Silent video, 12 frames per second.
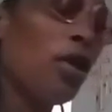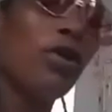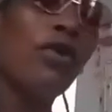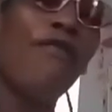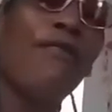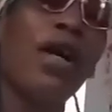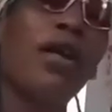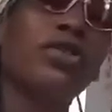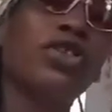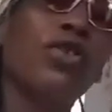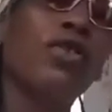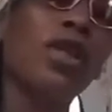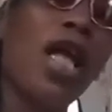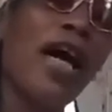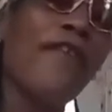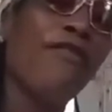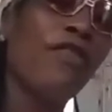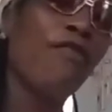You found your
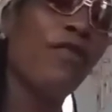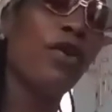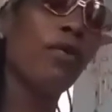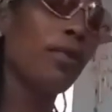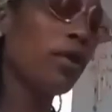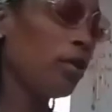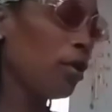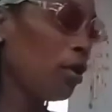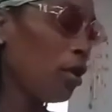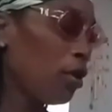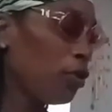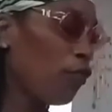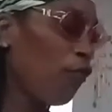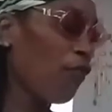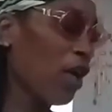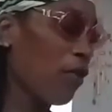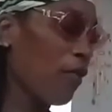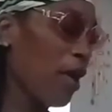life fulfillment. You
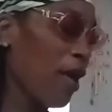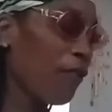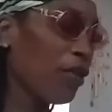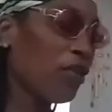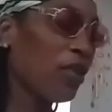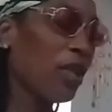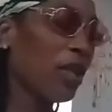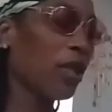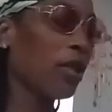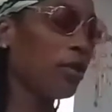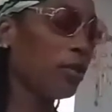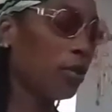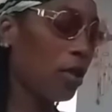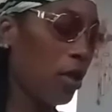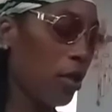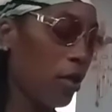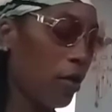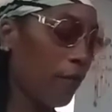found everything in
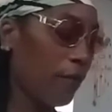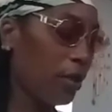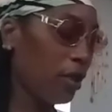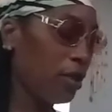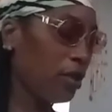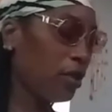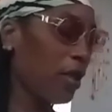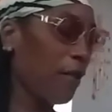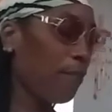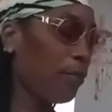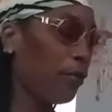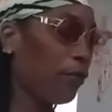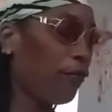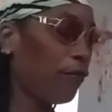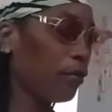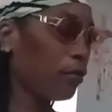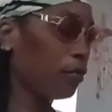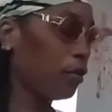love. And isn't that
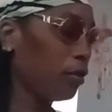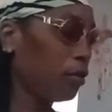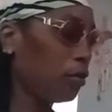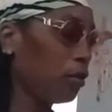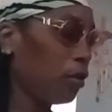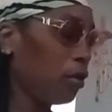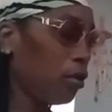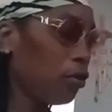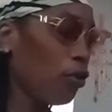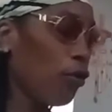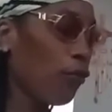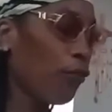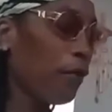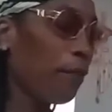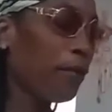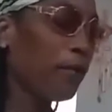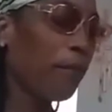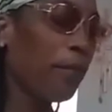beautiful? You're
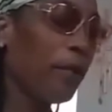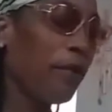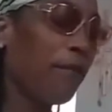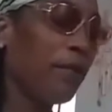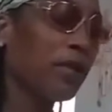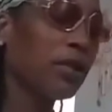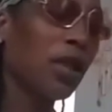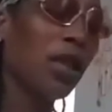reaping the benefits.